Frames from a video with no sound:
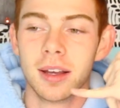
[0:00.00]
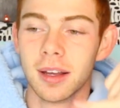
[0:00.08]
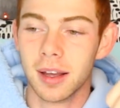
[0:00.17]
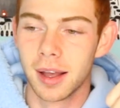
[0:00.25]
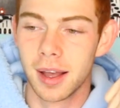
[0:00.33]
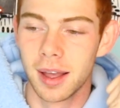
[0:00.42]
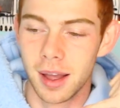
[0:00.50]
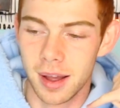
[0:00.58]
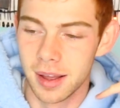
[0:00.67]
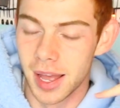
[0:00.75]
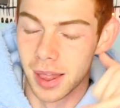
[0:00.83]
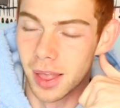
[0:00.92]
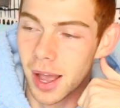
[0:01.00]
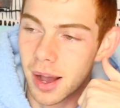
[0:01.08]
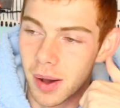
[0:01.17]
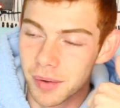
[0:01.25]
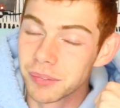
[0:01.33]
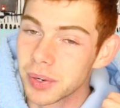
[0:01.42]

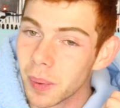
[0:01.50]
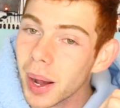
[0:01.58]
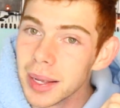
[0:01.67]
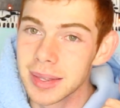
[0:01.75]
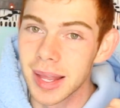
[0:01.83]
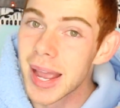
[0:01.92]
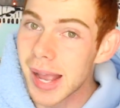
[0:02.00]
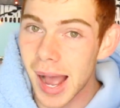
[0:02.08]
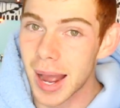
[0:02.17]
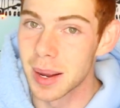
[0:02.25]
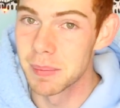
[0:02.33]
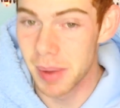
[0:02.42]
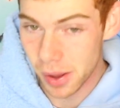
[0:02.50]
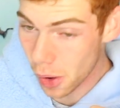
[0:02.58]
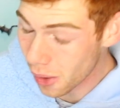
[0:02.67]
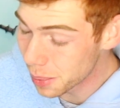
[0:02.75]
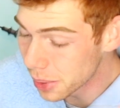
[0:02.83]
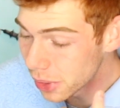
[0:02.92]
hello everyone, like, I'm
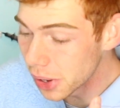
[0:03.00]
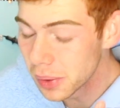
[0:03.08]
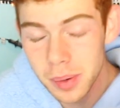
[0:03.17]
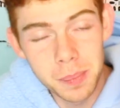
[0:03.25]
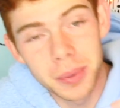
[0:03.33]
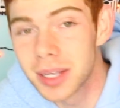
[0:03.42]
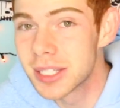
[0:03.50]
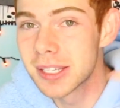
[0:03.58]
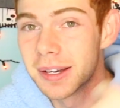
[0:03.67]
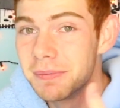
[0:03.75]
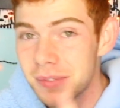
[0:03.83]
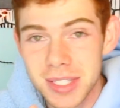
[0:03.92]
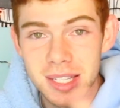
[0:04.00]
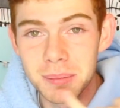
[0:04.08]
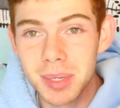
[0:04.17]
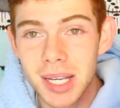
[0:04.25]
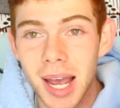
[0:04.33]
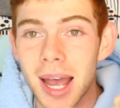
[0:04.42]
home alone, please come visit
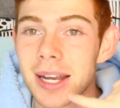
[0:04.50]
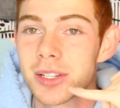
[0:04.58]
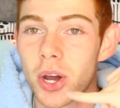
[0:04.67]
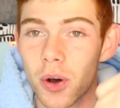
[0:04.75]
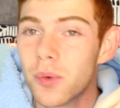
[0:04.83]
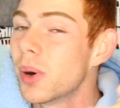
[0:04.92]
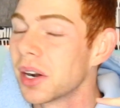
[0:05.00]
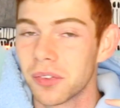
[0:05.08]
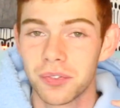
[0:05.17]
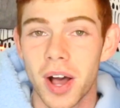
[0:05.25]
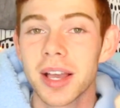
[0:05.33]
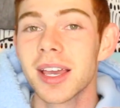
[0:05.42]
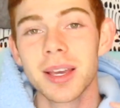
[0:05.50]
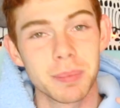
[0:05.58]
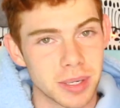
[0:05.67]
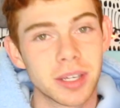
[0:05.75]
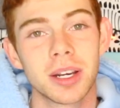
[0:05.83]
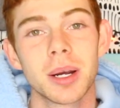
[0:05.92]
me, I don't want to fucking
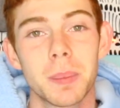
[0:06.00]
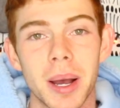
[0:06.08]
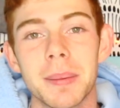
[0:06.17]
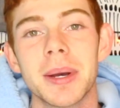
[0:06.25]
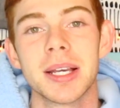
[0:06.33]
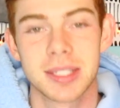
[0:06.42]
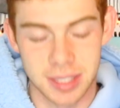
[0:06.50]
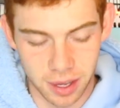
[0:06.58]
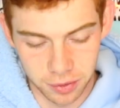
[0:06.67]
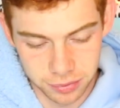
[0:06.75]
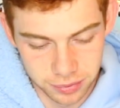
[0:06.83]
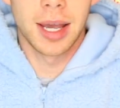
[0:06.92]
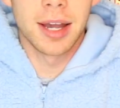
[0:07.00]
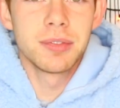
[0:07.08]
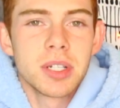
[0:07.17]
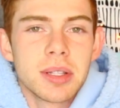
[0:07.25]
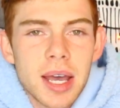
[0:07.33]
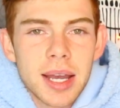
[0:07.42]
be here by myself.
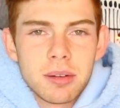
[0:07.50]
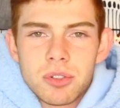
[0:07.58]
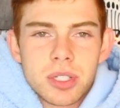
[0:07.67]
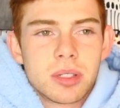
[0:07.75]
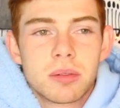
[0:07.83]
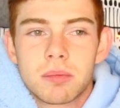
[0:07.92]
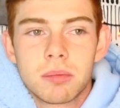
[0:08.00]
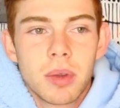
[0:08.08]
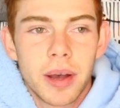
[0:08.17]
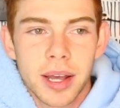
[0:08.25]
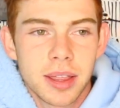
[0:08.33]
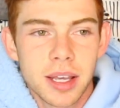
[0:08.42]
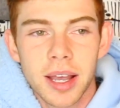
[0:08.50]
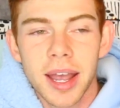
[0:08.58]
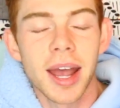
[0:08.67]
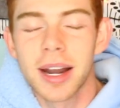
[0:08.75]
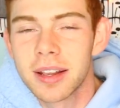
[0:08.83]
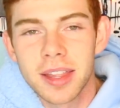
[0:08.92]
After that, I think I
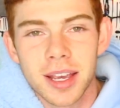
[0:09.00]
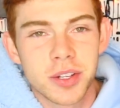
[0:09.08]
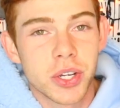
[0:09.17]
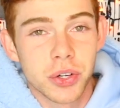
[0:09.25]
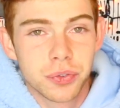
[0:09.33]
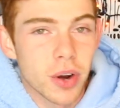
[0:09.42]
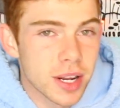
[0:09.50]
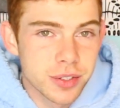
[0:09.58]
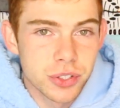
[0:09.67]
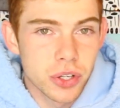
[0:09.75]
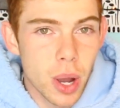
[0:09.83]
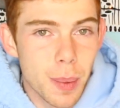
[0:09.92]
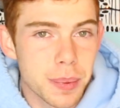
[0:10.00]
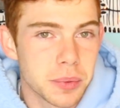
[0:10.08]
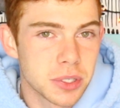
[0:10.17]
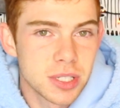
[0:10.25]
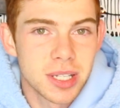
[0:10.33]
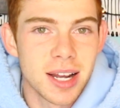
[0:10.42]
had like 2 friends show up and
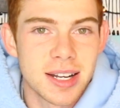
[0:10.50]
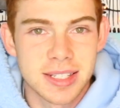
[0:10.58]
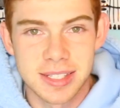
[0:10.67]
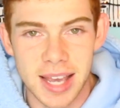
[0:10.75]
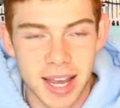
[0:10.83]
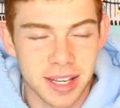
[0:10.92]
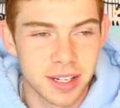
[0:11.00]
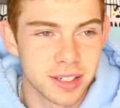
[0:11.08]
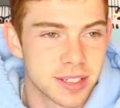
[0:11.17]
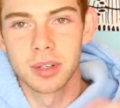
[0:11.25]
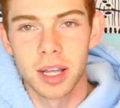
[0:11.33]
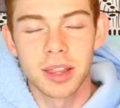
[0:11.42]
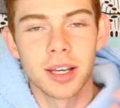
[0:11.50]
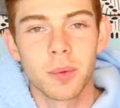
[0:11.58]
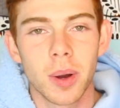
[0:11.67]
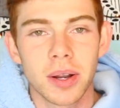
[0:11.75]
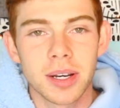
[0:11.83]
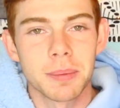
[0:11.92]
we just kind of sat here. Nothing
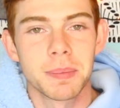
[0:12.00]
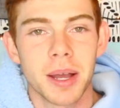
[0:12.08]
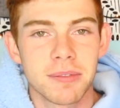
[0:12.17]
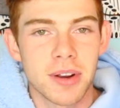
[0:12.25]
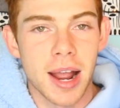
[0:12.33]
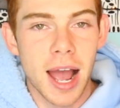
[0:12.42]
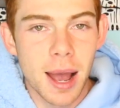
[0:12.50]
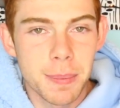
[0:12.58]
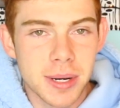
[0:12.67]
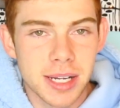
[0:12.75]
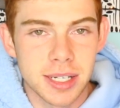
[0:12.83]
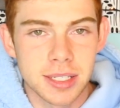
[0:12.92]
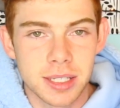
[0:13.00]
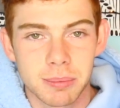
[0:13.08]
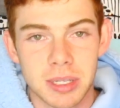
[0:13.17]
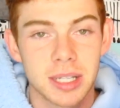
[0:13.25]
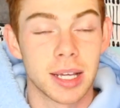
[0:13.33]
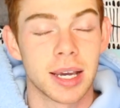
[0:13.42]
wound up ever happening to
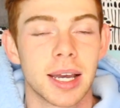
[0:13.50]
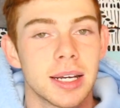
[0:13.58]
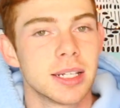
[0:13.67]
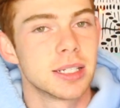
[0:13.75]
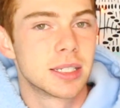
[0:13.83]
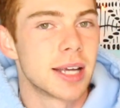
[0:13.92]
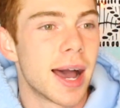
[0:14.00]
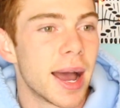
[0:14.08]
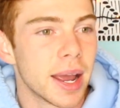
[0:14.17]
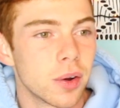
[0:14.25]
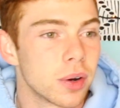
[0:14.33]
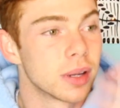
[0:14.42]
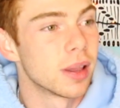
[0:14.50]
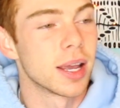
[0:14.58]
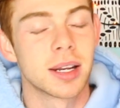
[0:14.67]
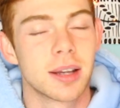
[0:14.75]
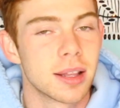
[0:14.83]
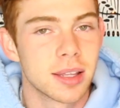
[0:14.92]
me, like I didn't die or
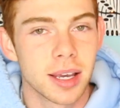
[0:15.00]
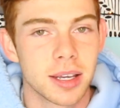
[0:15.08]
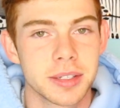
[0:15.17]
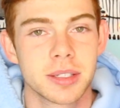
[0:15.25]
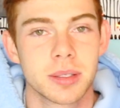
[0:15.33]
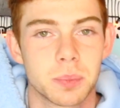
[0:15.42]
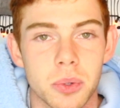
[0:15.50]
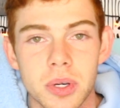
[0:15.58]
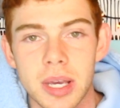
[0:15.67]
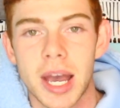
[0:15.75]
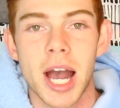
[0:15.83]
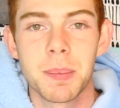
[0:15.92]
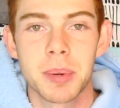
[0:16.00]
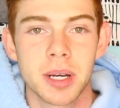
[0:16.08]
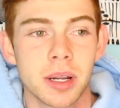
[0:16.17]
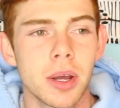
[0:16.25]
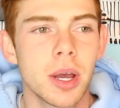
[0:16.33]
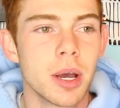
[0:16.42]
like nothing else spooky
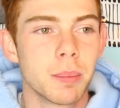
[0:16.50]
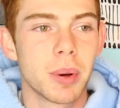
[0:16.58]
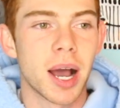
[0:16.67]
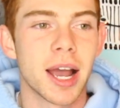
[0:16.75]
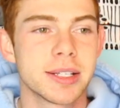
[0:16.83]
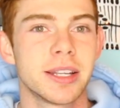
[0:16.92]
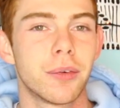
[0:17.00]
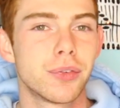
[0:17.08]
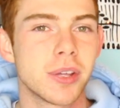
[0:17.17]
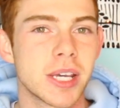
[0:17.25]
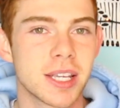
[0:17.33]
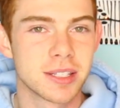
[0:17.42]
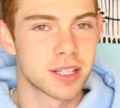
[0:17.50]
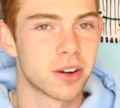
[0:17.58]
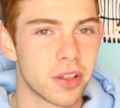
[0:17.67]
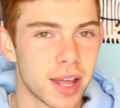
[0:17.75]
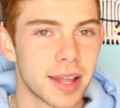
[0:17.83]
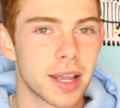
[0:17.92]
happened, but I definitely
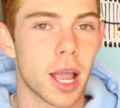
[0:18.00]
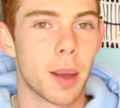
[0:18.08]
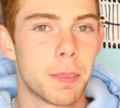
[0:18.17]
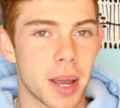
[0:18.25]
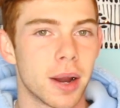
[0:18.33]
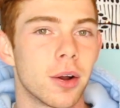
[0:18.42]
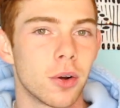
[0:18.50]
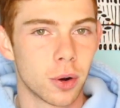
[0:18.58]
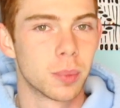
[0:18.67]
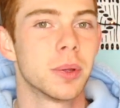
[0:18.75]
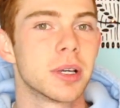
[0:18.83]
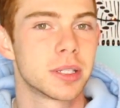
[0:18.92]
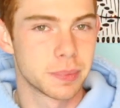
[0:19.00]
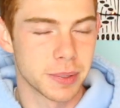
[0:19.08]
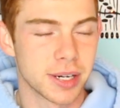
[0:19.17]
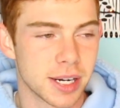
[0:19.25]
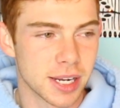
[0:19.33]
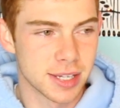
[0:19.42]
consider that like a paranormal
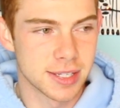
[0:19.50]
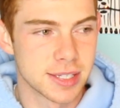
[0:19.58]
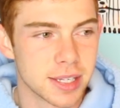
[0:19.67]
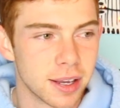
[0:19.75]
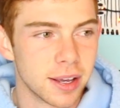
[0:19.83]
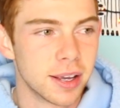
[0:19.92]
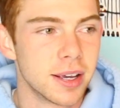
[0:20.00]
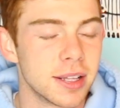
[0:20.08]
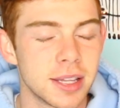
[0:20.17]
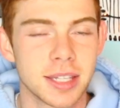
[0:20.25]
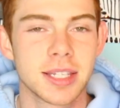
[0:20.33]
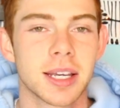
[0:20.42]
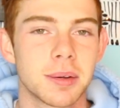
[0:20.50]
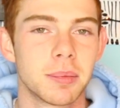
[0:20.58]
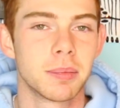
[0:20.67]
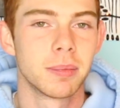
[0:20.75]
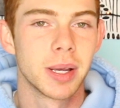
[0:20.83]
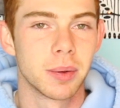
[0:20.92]
experience. That's like
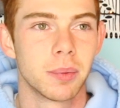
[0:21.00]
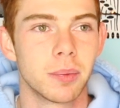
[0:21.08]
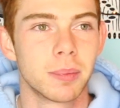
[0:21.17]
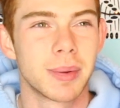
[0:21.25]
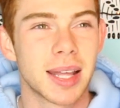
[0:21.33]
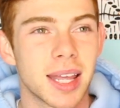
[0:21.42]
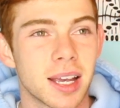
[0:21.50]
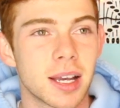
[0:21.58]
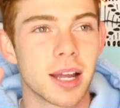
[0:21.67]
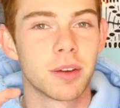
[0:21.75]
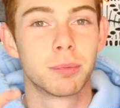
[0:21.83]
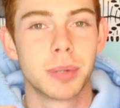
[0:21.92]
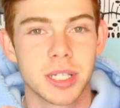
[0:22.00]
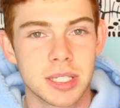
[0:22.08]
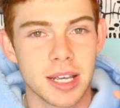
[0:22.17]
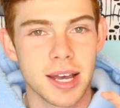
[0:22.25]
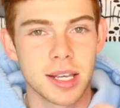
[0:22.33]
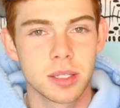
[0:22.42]
my like kind of
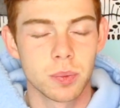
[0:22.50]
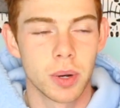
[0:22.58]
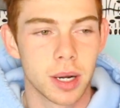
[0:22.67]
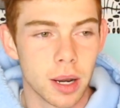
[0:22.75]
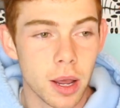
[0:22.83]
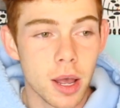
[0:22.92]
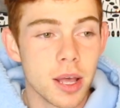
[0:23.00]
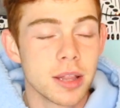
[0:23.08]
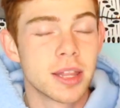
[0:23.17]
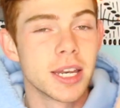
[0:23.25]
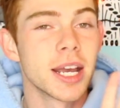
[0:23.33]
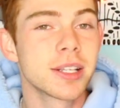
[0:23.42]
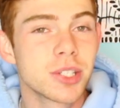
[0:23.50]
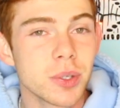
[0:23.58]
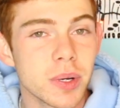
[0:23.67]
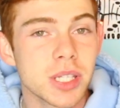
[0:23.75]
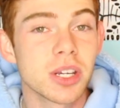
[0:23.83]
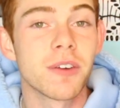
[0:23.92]
pussy ass one. The next
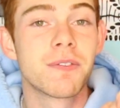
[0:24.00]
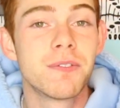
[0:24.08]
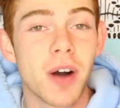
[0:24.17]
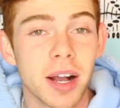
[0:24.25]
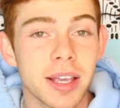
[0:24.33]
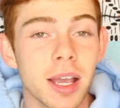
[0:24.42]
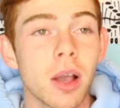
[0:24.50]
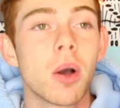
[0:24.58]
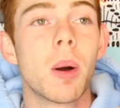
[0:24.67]
2 ones are fucking